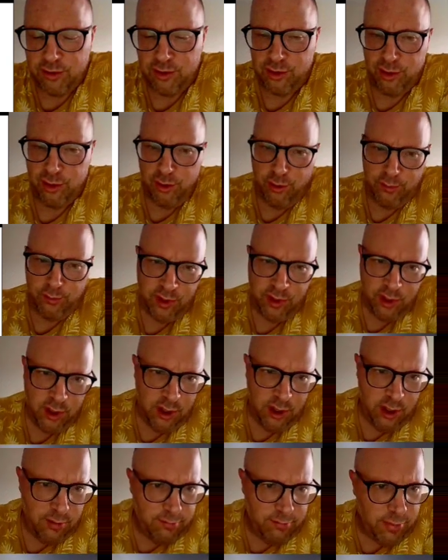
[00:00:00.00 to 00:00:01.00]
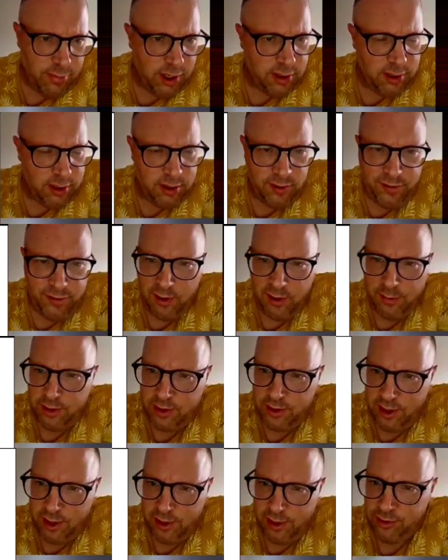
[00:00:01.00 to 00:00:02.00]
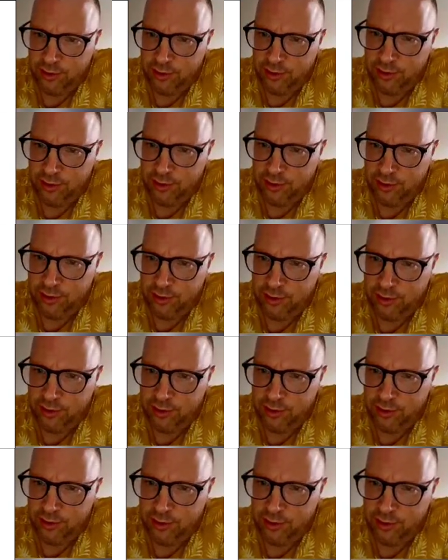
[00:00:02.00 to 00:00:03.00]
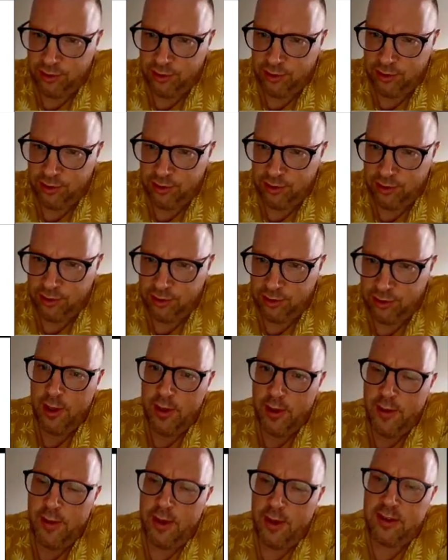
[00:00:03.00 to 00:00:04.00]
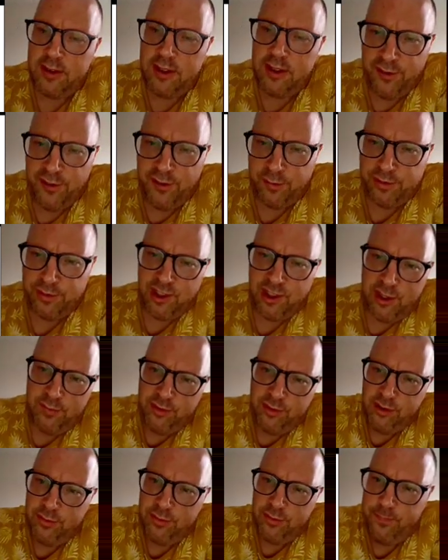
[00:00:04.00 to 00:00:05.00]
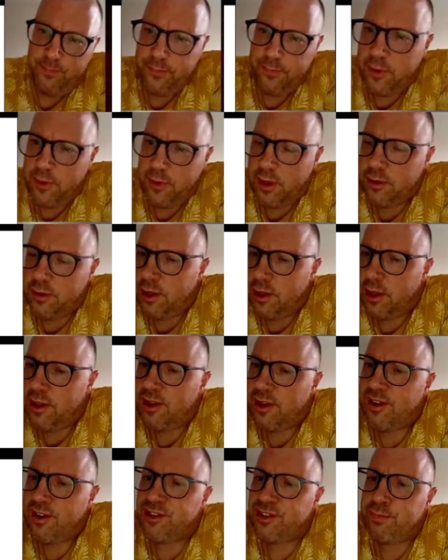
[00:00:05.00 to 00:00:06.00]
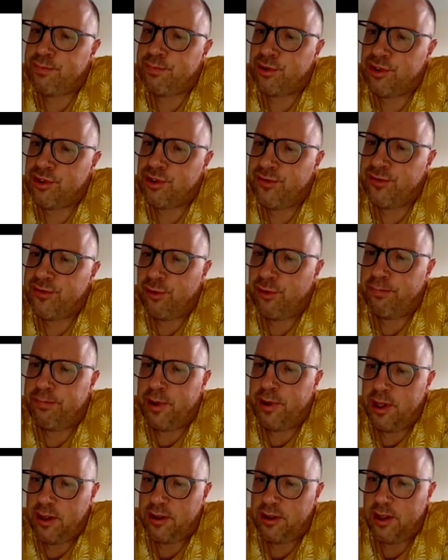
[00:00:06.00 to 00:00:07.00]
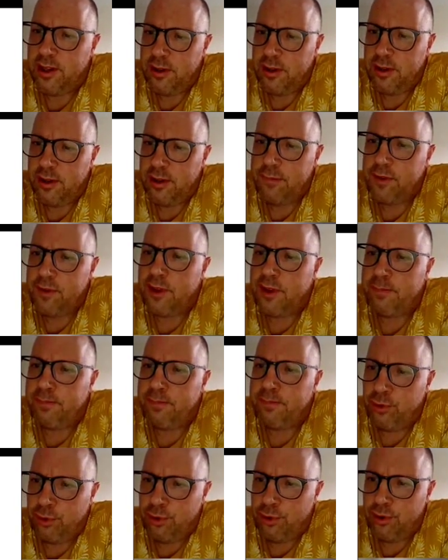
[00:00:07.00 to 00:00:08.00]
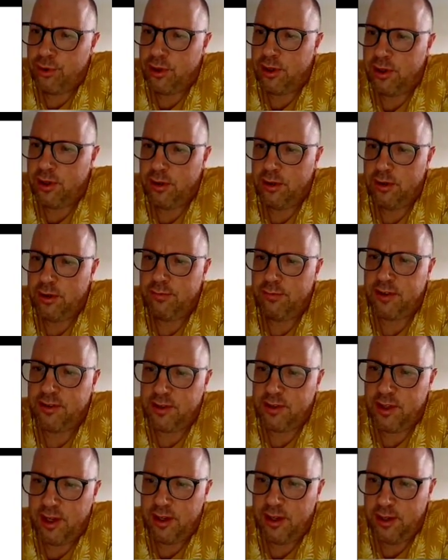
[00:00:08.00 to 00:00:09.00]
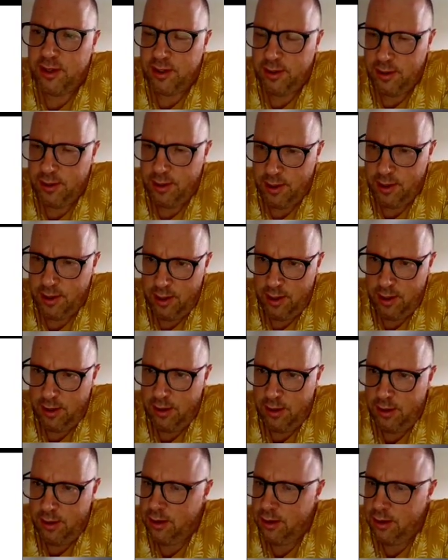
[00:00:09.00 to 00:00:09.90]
be consumed by the development teams, by the DevOps teams, and the DevOps teams, they are responsible for building, deploying, maintaining,